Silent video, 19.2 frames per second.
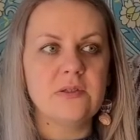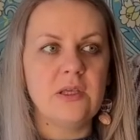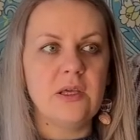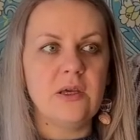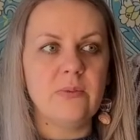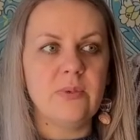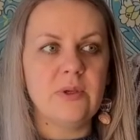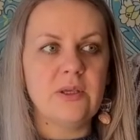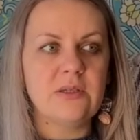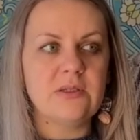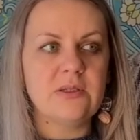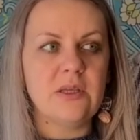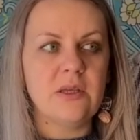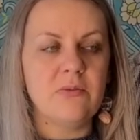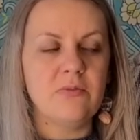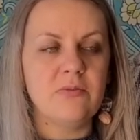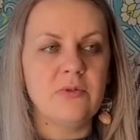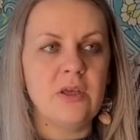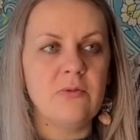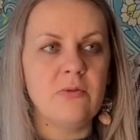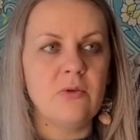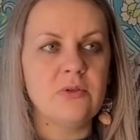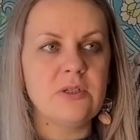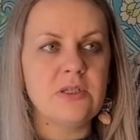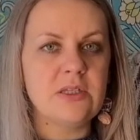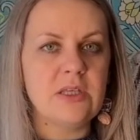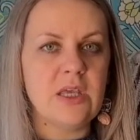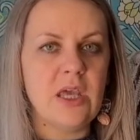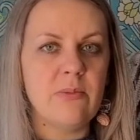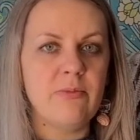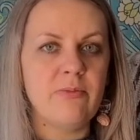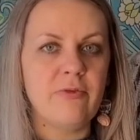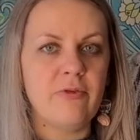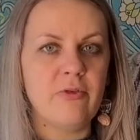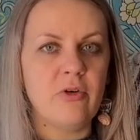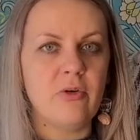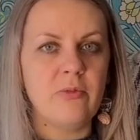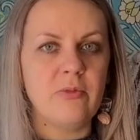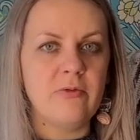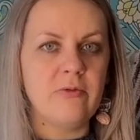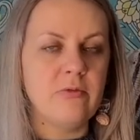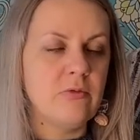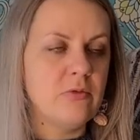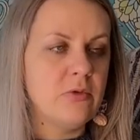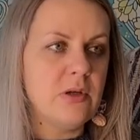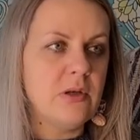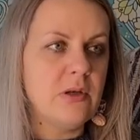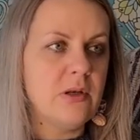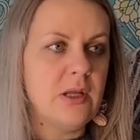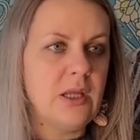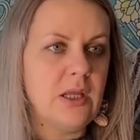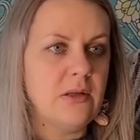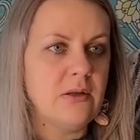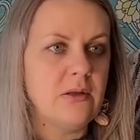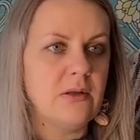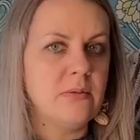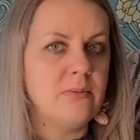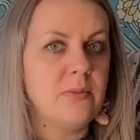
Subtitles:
Yeah, because they won't escape from a wooden needle,